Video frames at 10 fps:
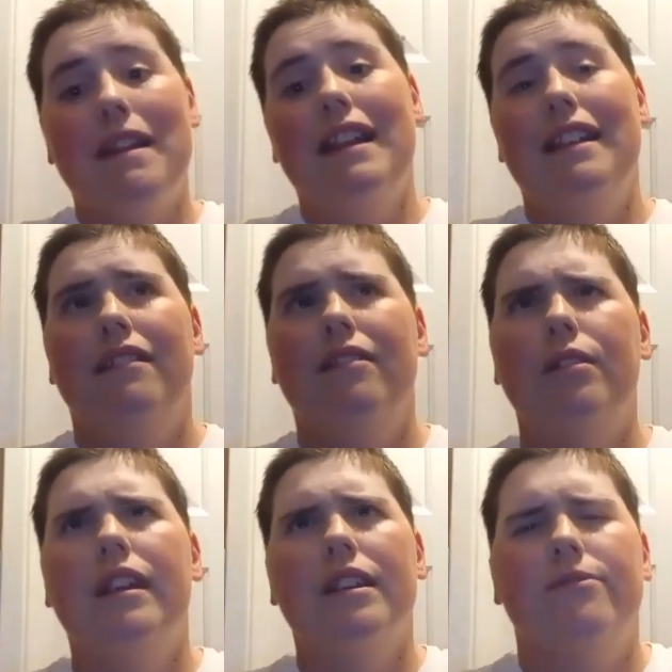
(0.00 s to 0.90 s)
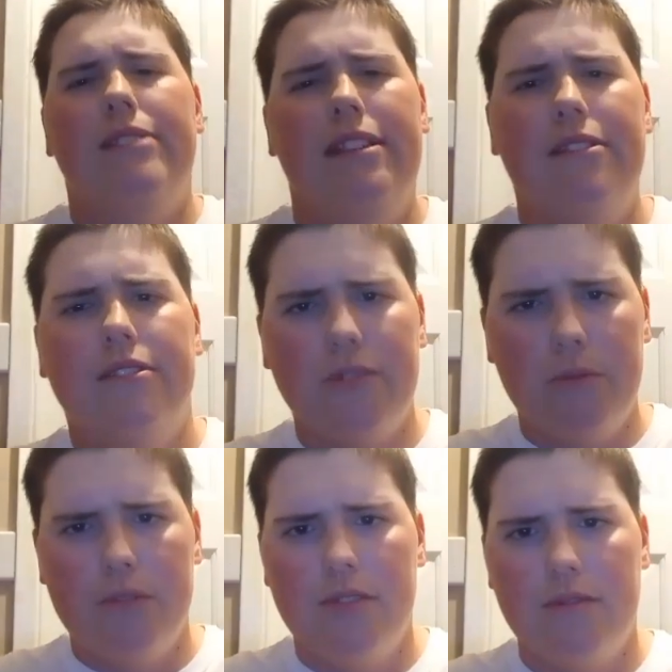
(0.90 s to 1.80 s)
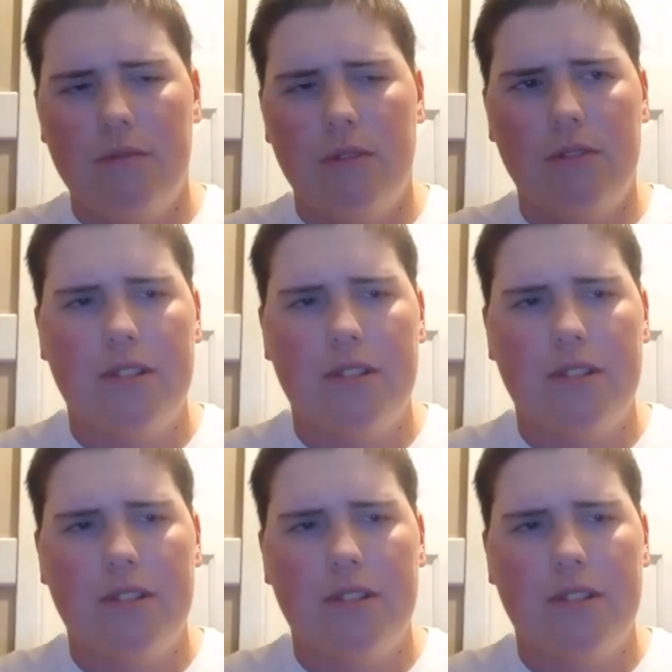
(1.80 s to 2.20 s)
in the next video or